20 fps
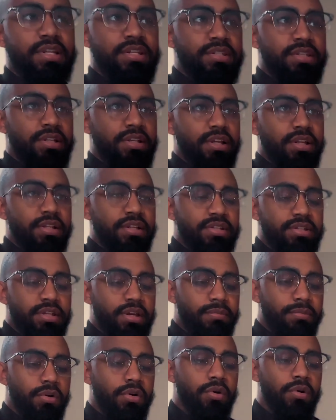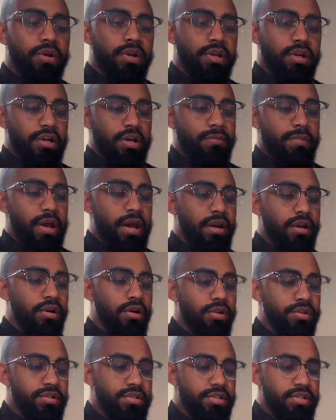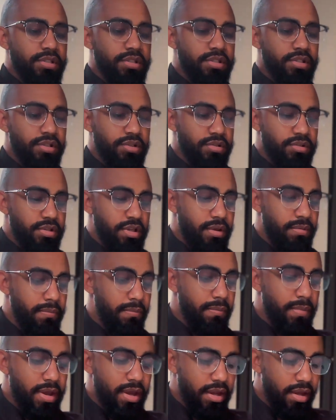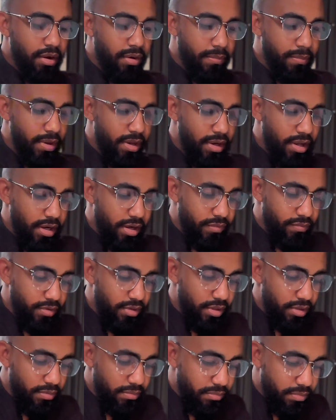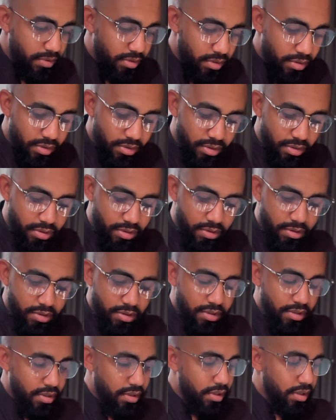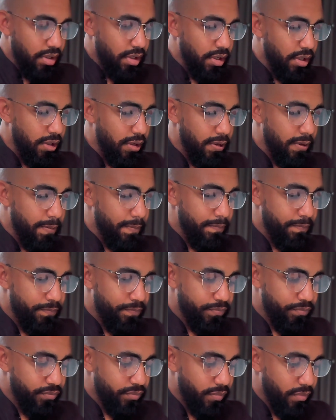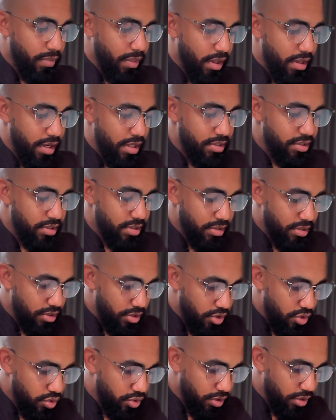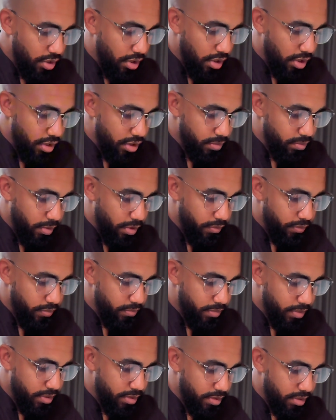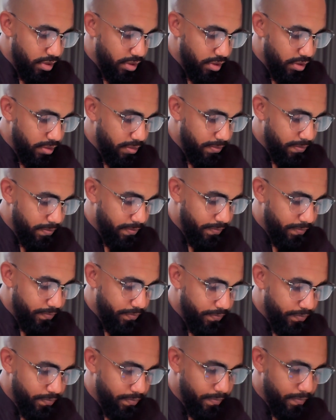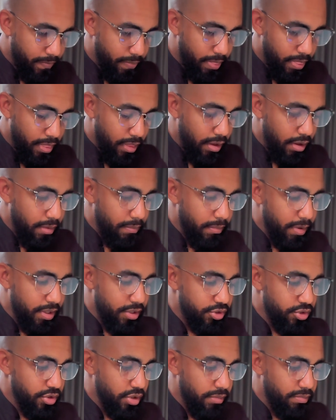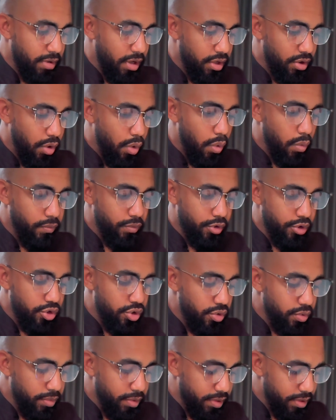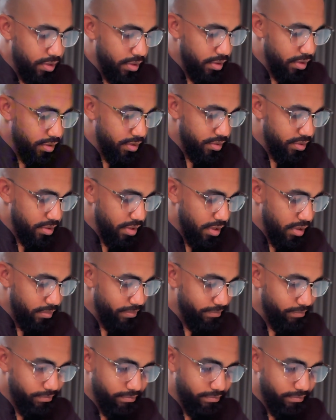I see it like this, I'm going in and I'm adding all these details that may or may not even need to be there. Um, and that's usually the hardest part for me. It's like making sure I'm not overdoing things that